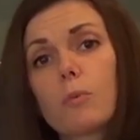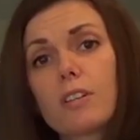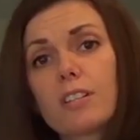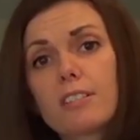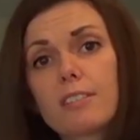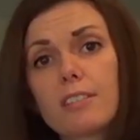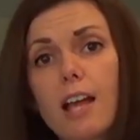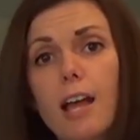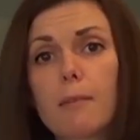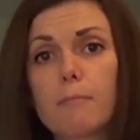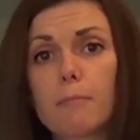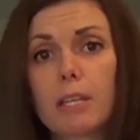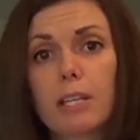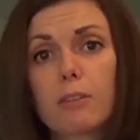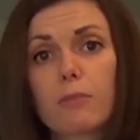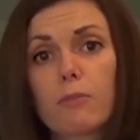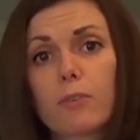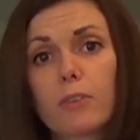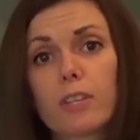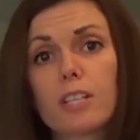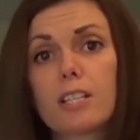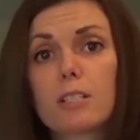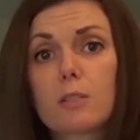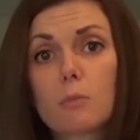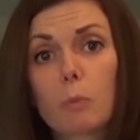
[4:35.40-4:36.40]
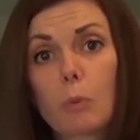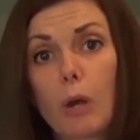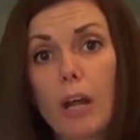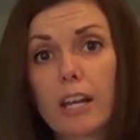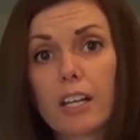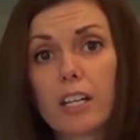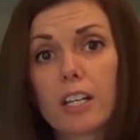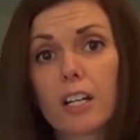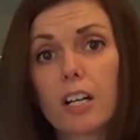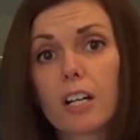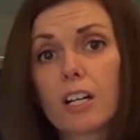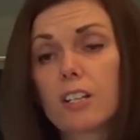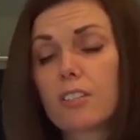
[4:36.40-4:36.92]
what does that mean for these
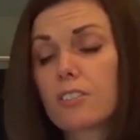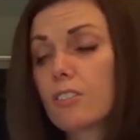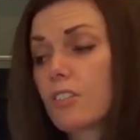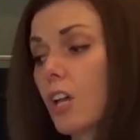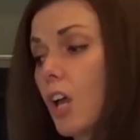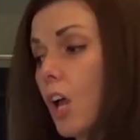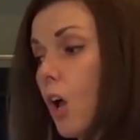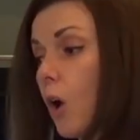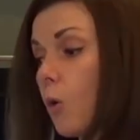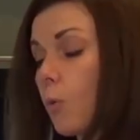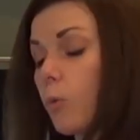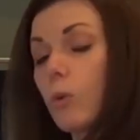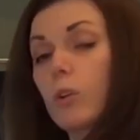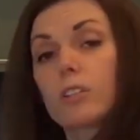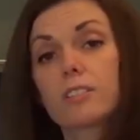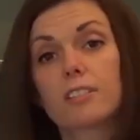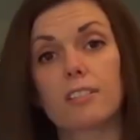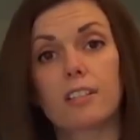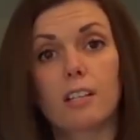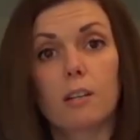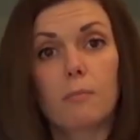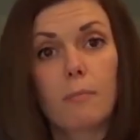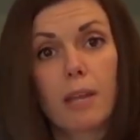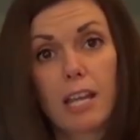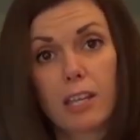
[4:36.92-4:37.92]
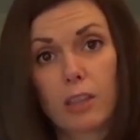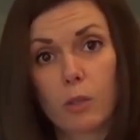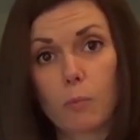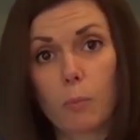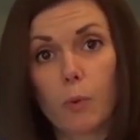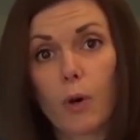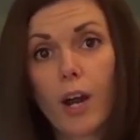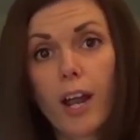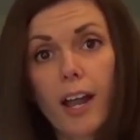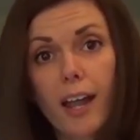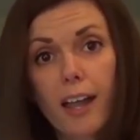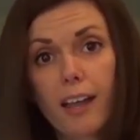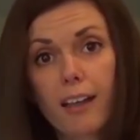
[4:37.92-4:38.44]
predators? Well, it's going to make the
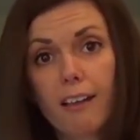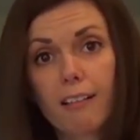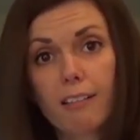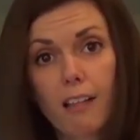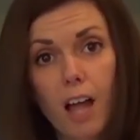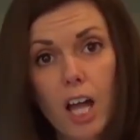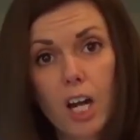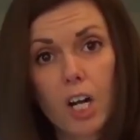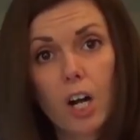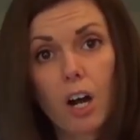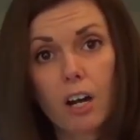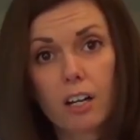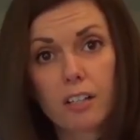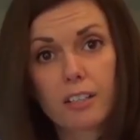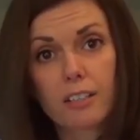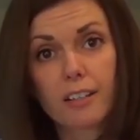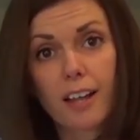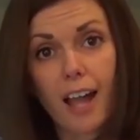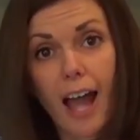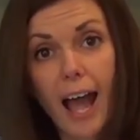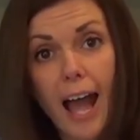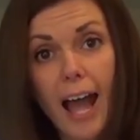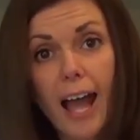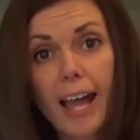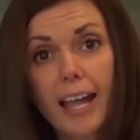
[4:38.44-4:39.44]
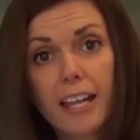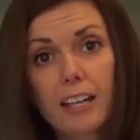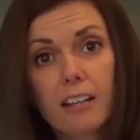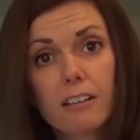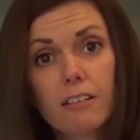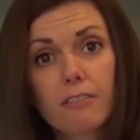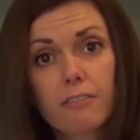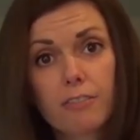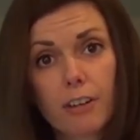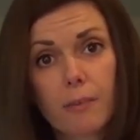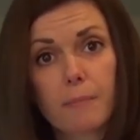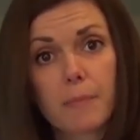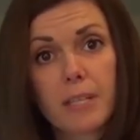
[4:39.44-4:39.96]
prey a lot harder to hide
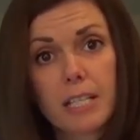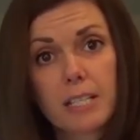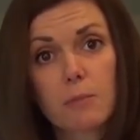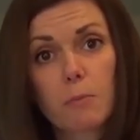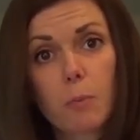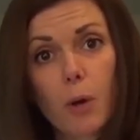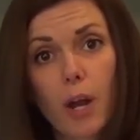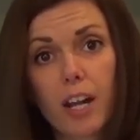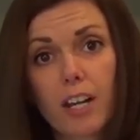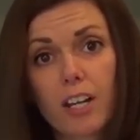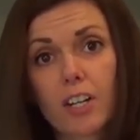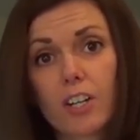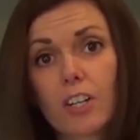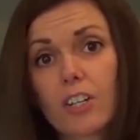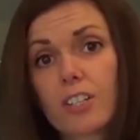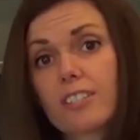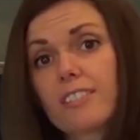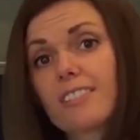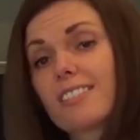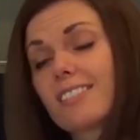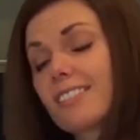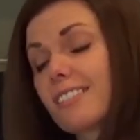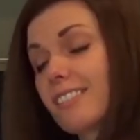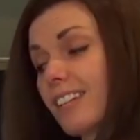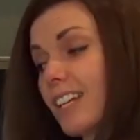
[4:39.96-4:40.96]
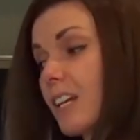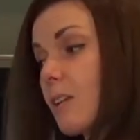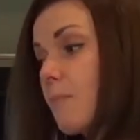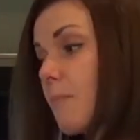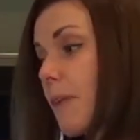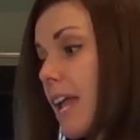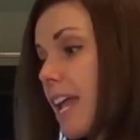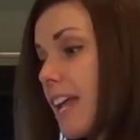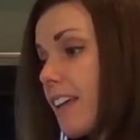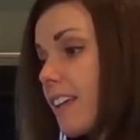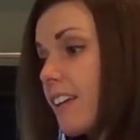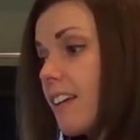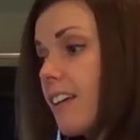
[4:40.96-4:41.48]
from these predators, and it's going to
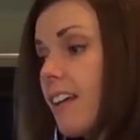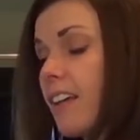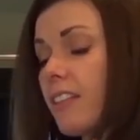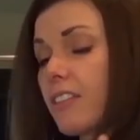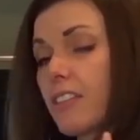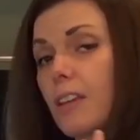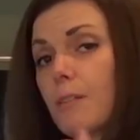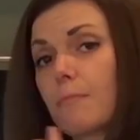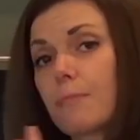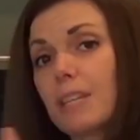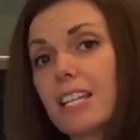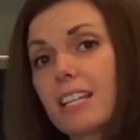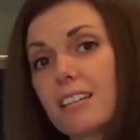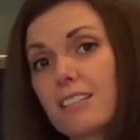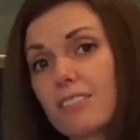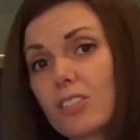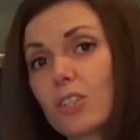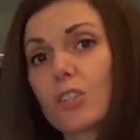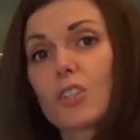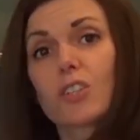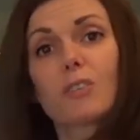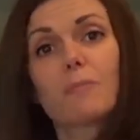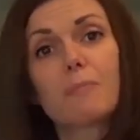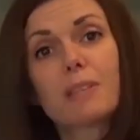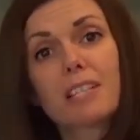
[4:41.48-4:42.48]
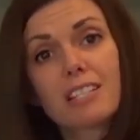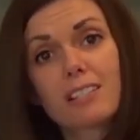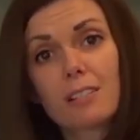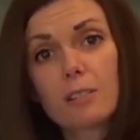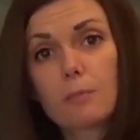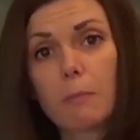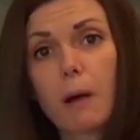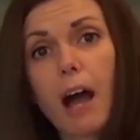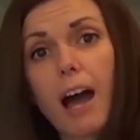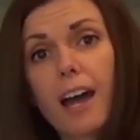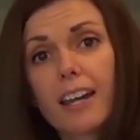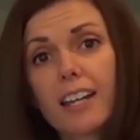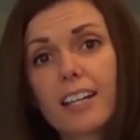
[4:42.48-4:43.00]
make them easier to be
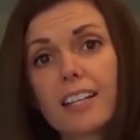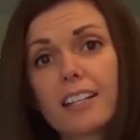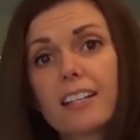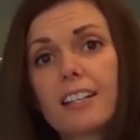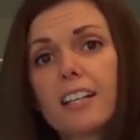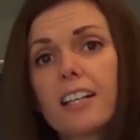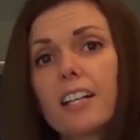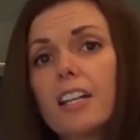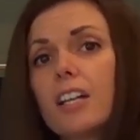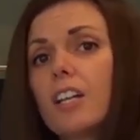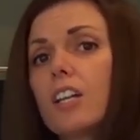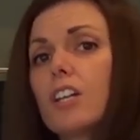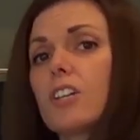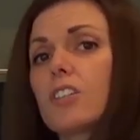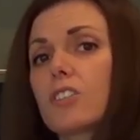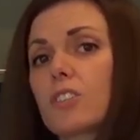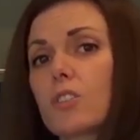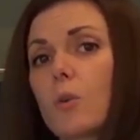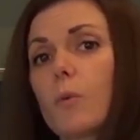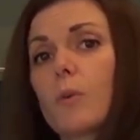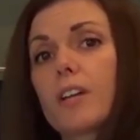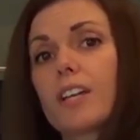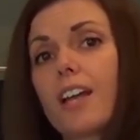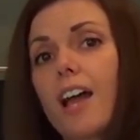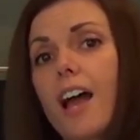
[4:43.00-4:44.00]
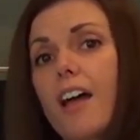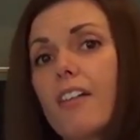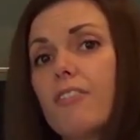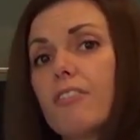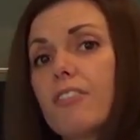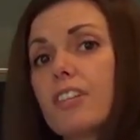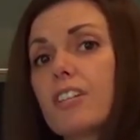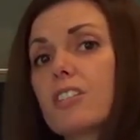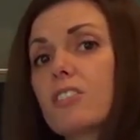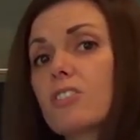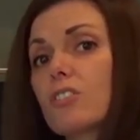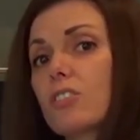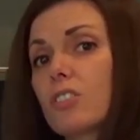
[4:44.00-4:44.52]
spotted. So again,
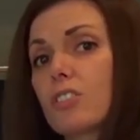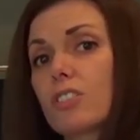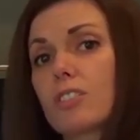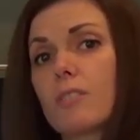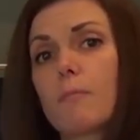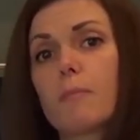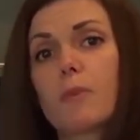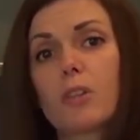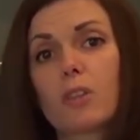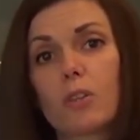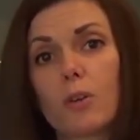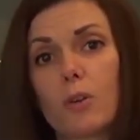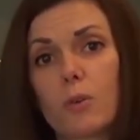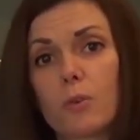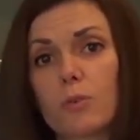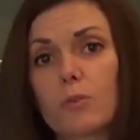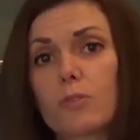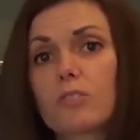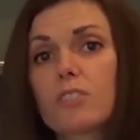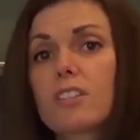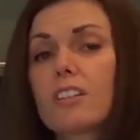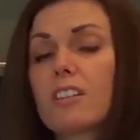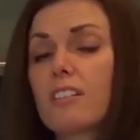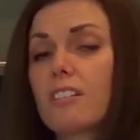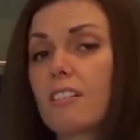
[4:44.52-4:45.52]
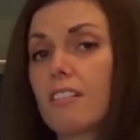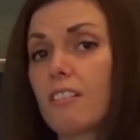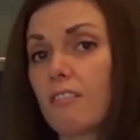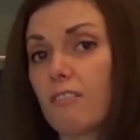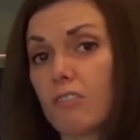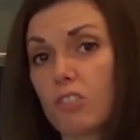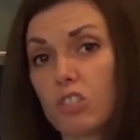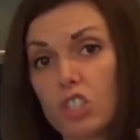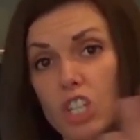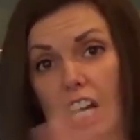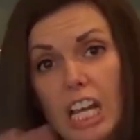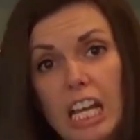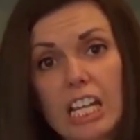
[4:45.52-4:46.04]
these are some of those
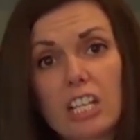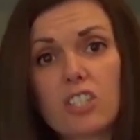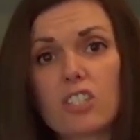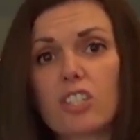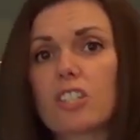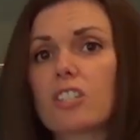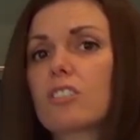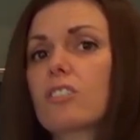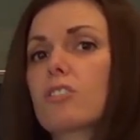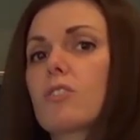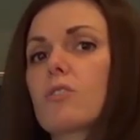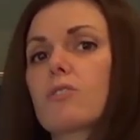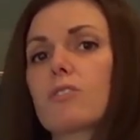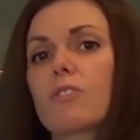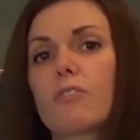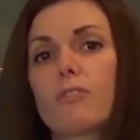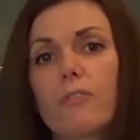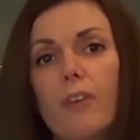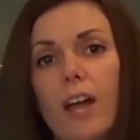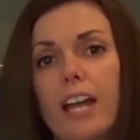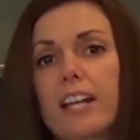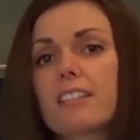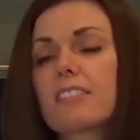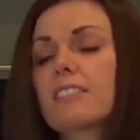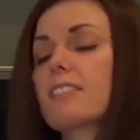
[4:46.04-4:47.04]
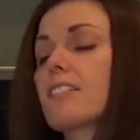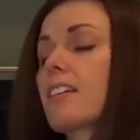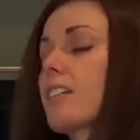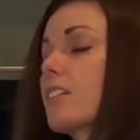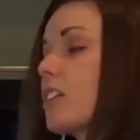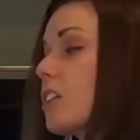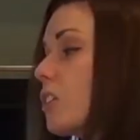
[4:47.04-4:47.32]
changes, those effects that